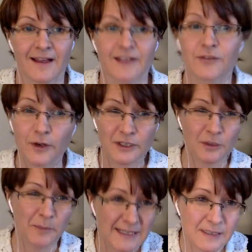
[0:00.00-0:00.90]
As a
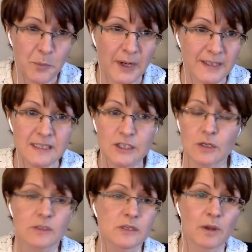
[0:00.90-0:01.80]
functional medicine
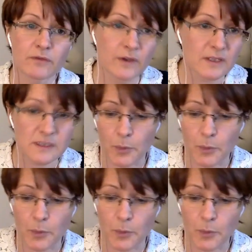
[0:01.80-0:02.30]
practitioner, so my first